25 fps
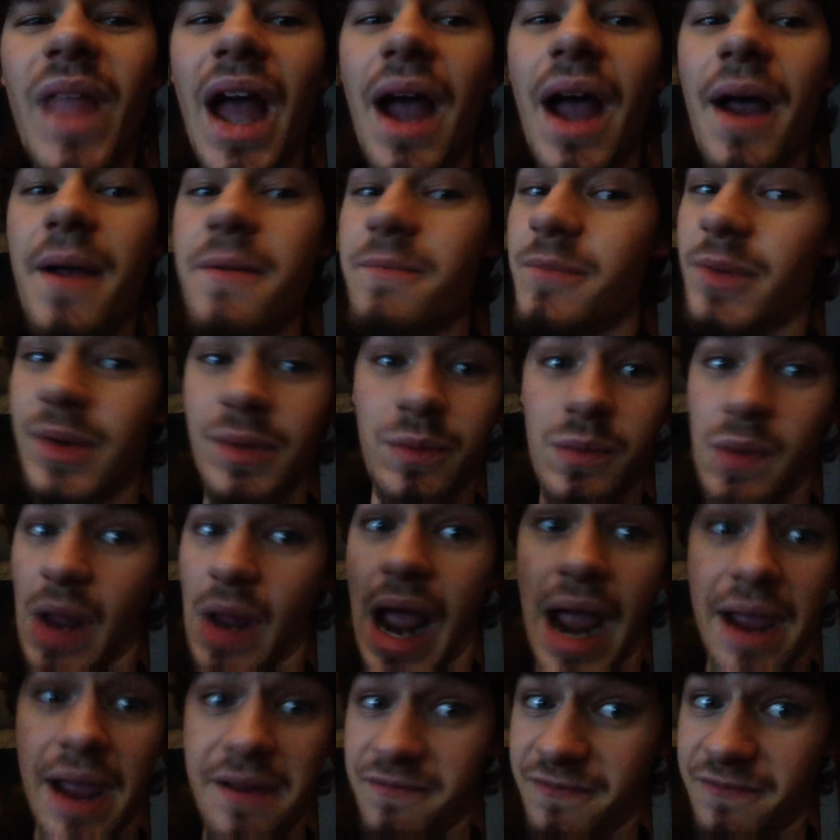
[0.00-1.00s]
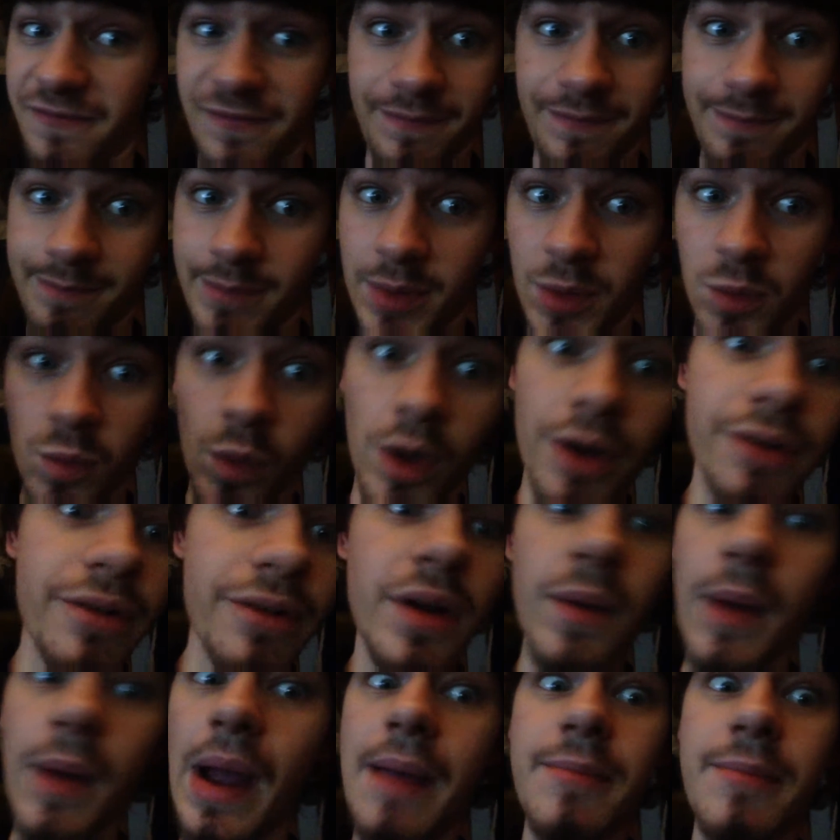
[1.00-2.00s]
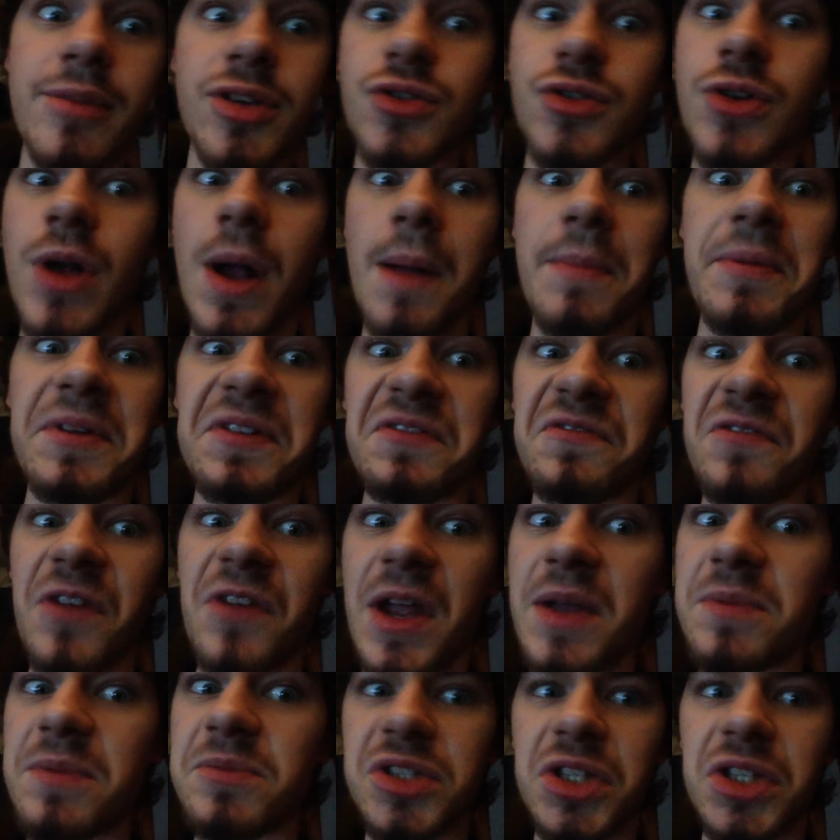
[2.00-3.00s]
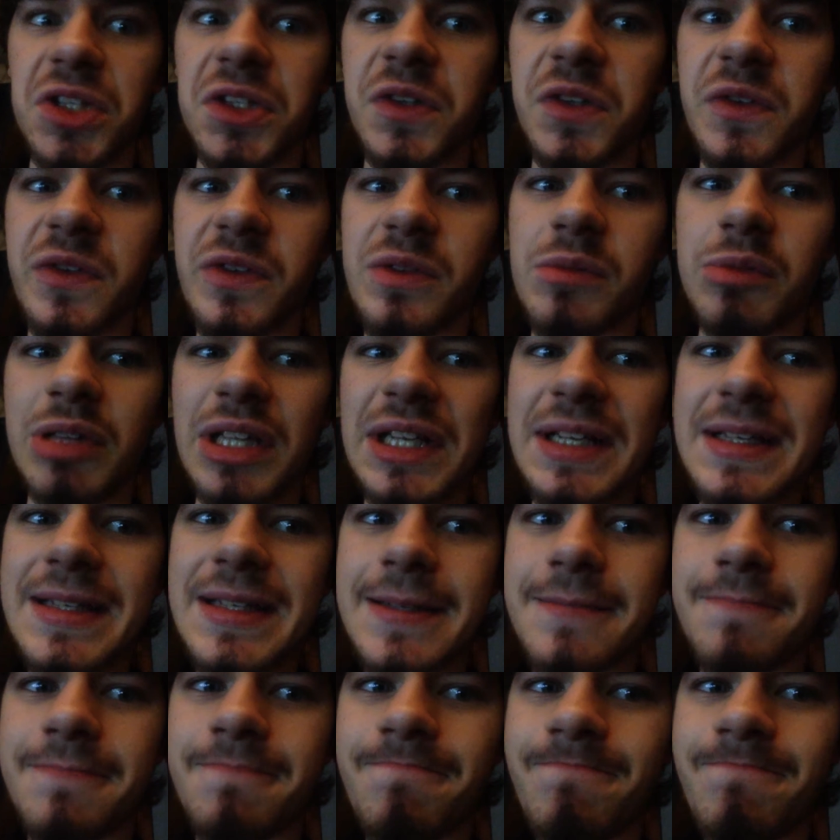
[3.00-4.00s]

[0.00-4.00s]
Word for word: I've been, I've been wondering why I've been dropping frames all over the place